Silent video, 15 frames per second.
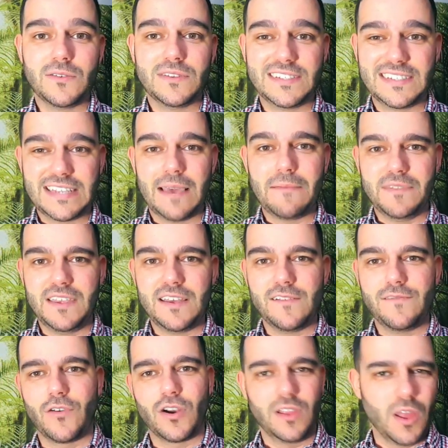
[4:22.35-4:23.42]
the same deal
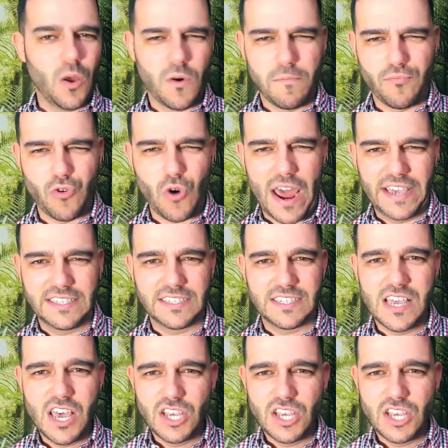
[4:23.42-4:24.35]
for a lower price.